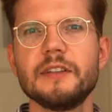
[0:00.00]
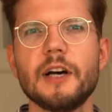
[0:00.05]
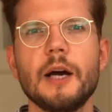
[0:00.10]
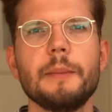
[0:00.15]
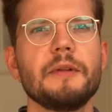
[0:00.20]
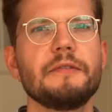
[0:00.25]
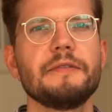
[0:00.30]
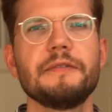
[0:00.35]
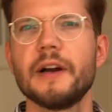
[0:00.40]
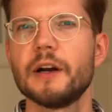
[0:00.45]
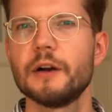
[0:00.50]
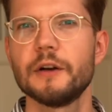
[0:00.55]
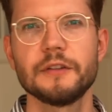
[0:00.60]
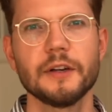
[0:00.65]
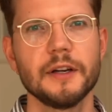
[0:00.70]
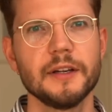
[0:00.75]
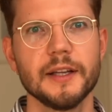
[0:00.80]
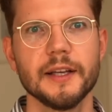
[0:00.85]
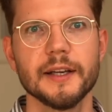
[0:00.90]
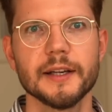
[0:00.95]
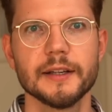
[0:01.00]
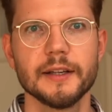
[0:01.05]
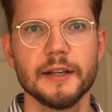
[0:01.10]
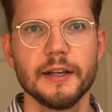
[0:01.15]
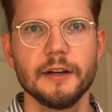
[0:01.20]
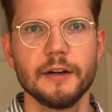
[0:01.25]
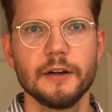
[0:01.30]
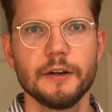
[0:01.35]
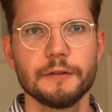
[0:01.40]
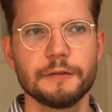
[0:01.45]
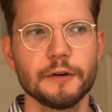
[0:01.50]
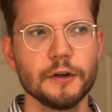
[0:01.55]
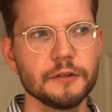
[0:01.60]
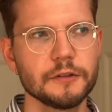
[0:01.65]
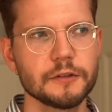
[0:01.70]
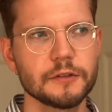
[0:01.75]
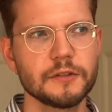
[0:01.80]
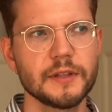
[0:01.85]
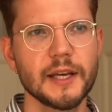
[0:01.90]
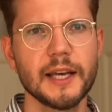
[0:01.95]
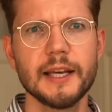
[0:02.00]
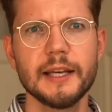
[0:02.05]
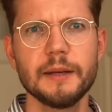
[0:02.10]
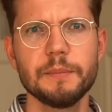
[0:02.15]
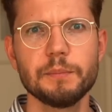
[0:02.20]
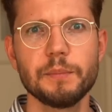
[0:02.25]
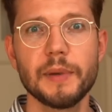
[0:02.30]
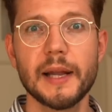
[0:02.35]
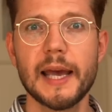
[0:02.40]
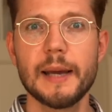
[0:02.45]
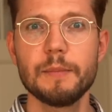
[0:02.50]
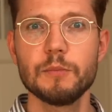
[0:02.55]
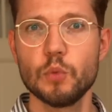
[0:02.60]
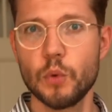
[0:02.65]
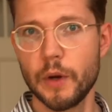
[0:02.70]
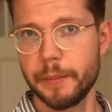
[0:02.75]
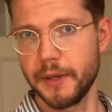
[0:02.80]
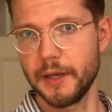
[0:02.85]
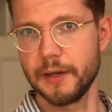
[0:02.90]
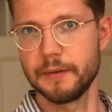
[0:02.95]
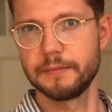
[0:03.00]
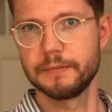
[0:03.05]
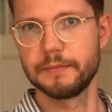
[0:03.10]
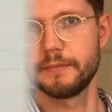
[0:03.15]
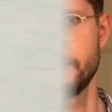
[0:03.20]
time had various ideas. First, they blamed women,